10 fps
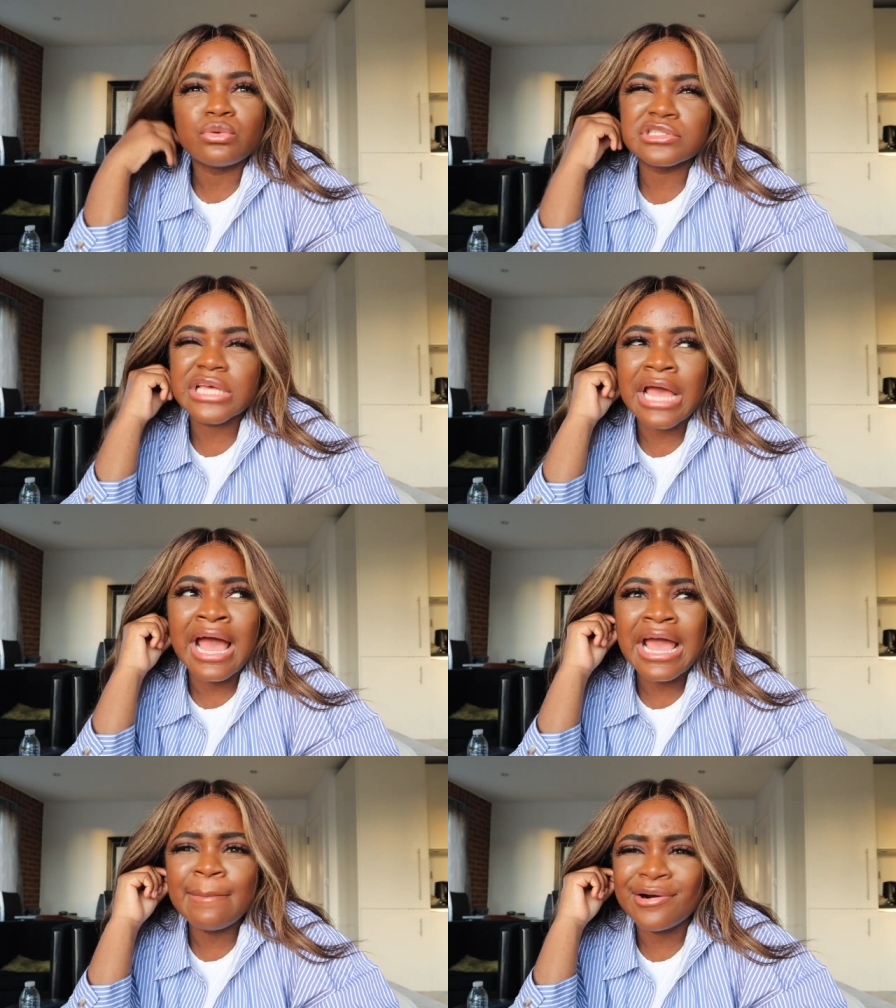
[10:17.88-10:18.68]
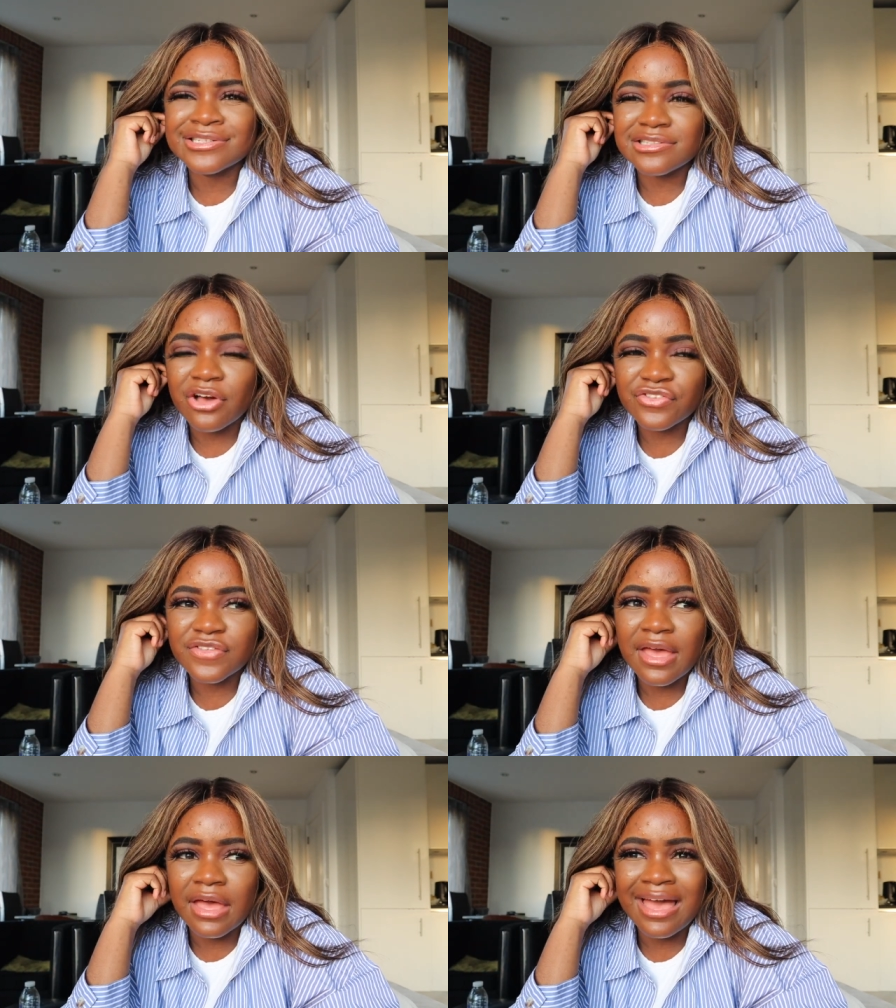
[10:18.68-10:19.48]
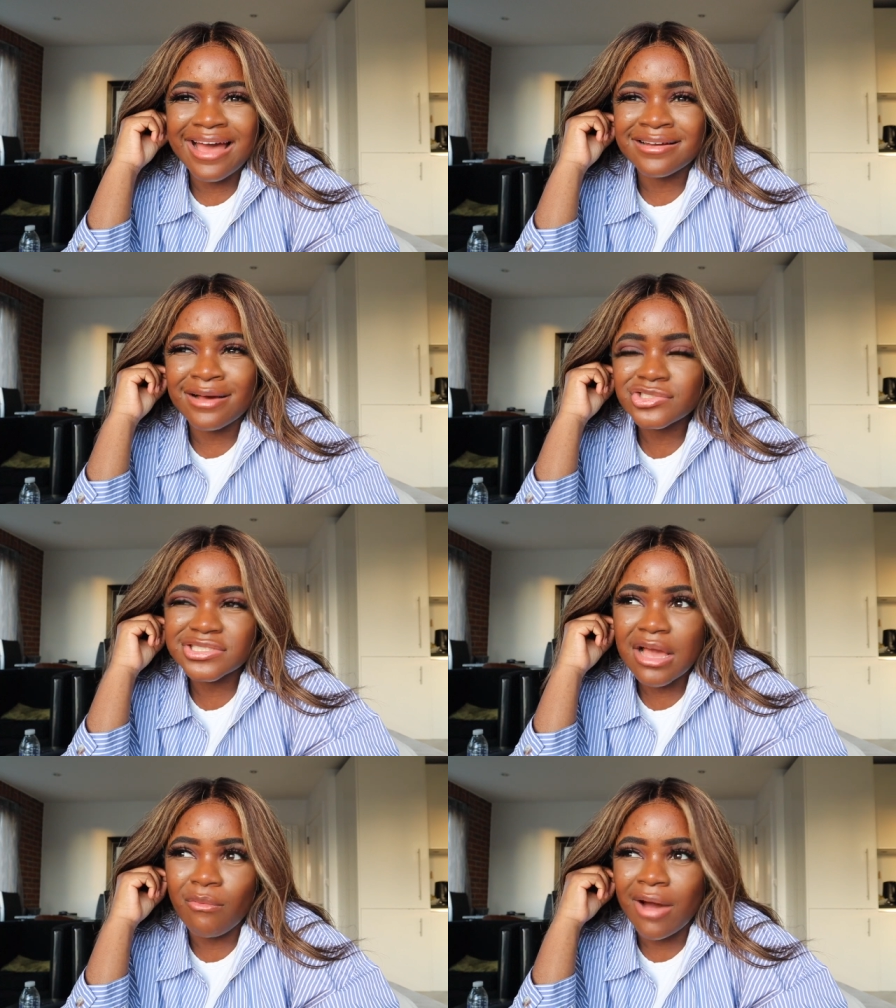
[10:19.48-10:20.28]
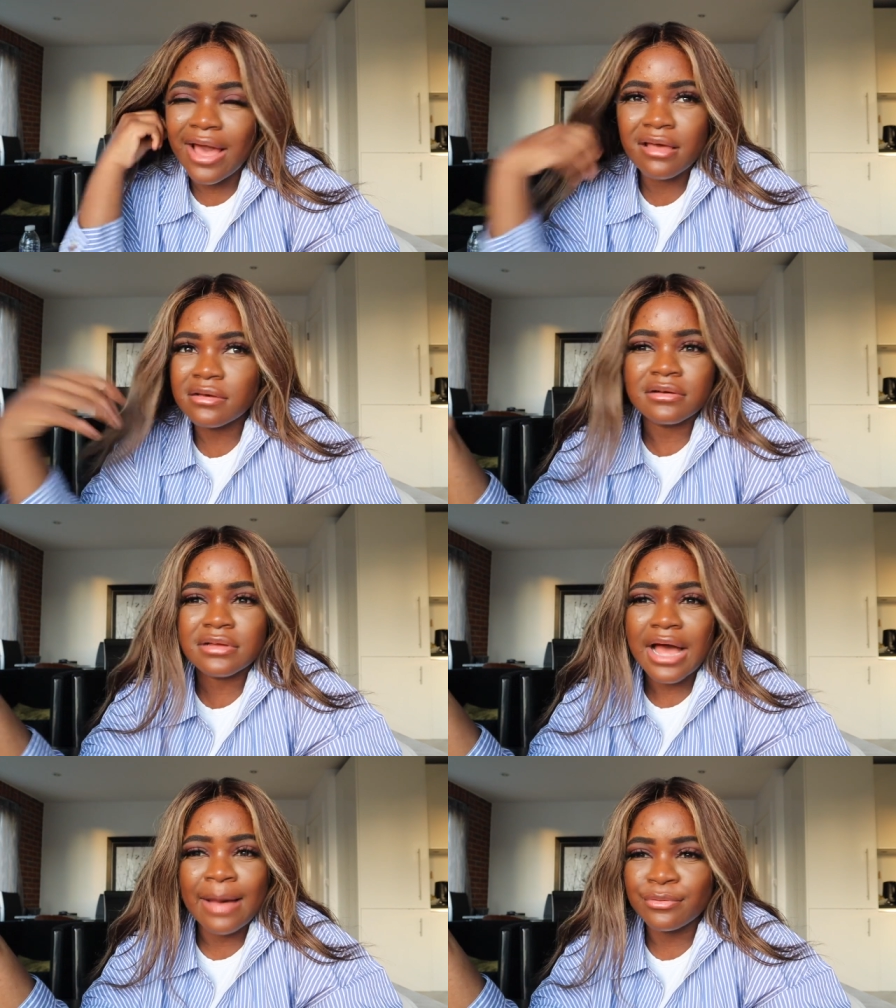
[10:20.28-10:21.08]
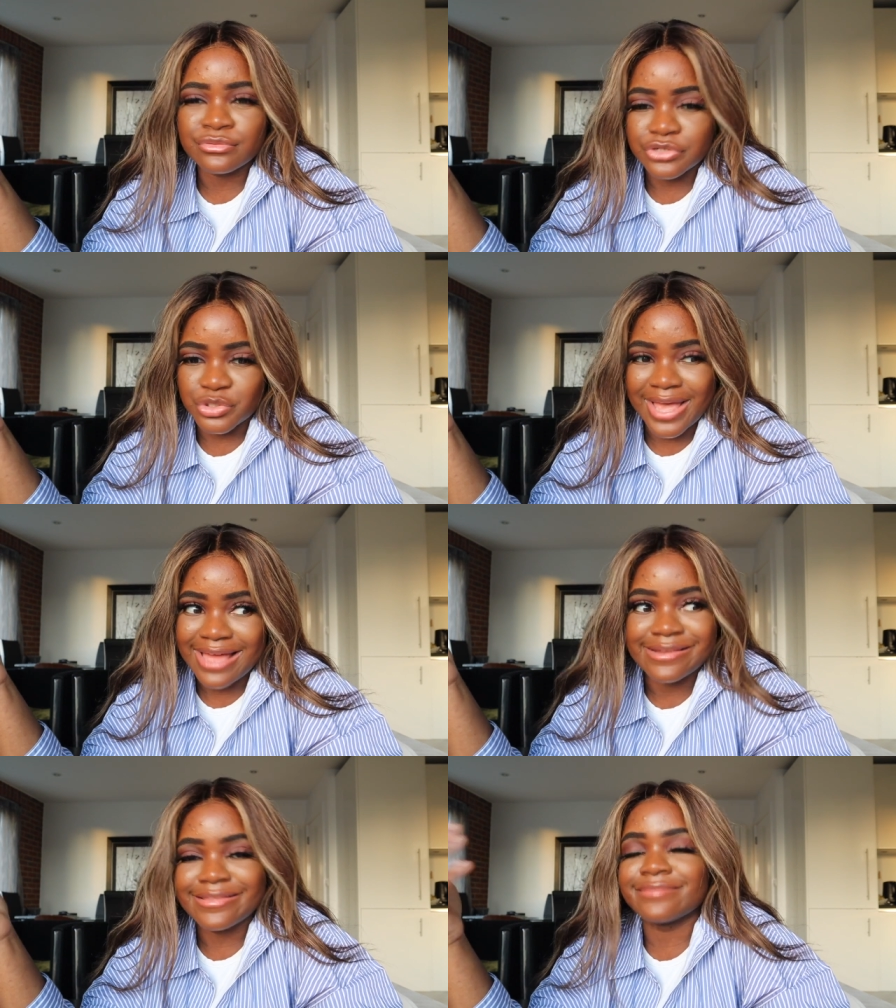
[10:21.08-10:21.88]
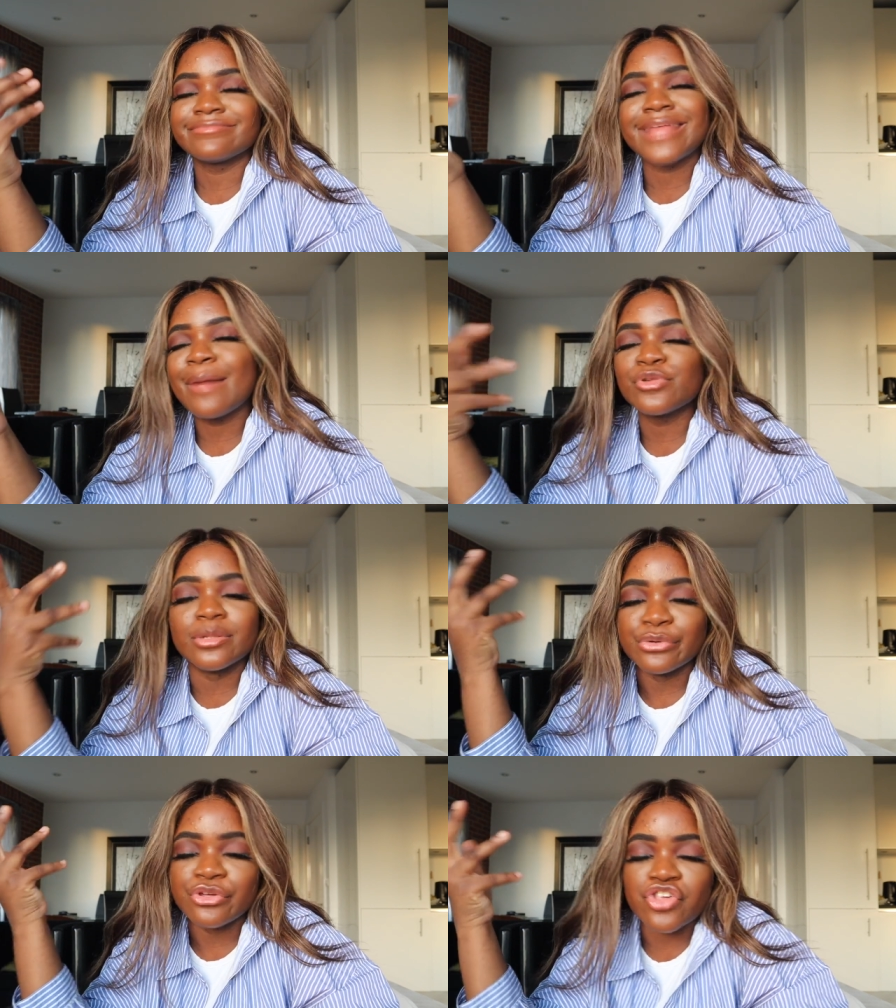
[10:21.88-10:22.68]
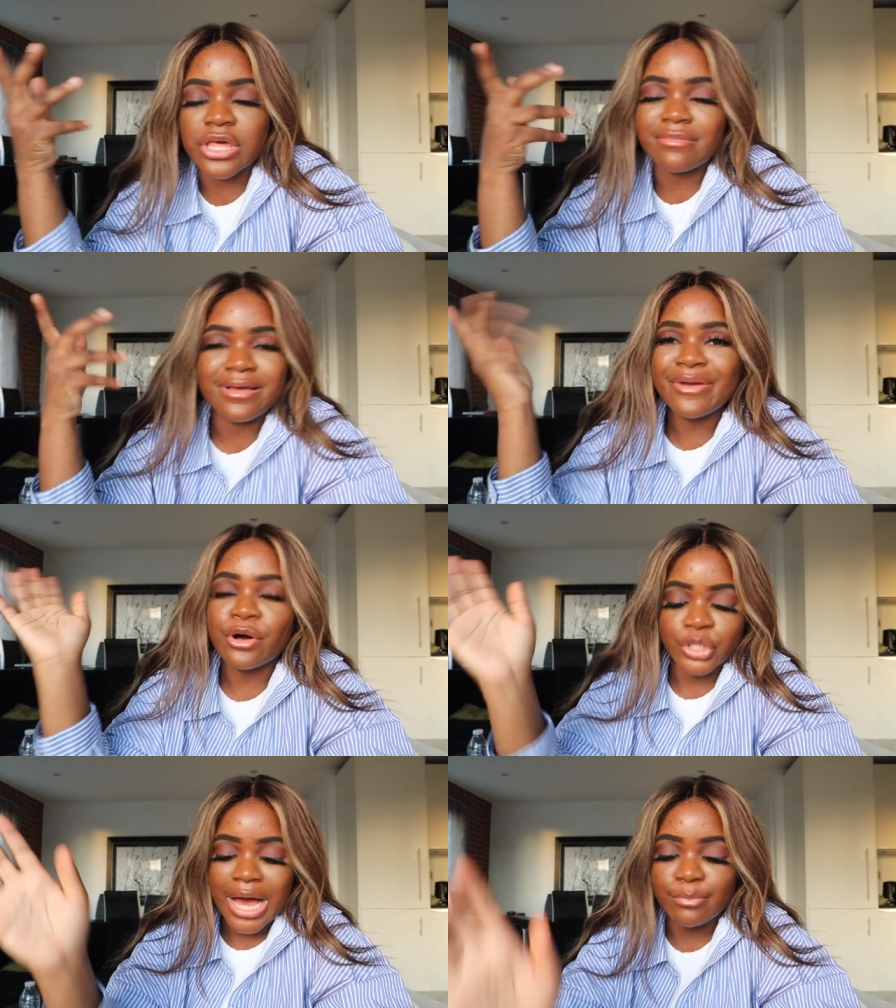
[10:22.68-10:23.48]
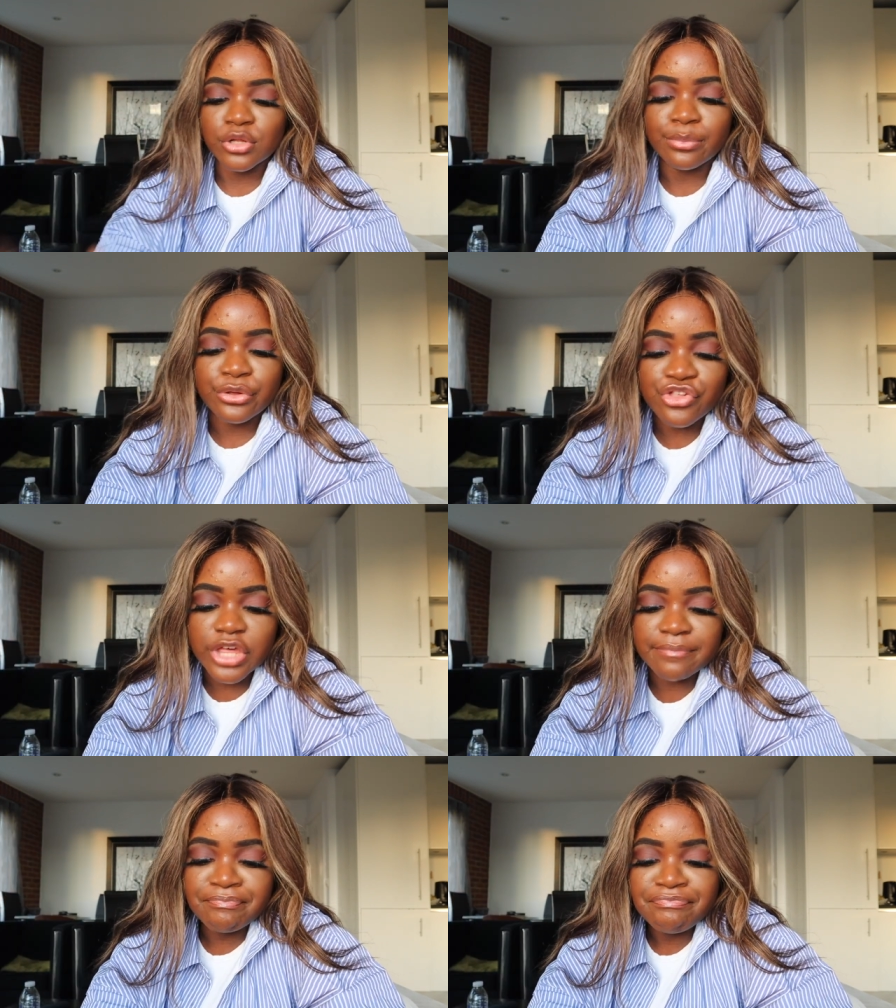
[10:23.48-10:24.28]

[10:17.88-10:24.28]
was looking at AirPods last year and I was just like, why are Apple not doing anything? Apple are bougie. We all know Apple are bougie.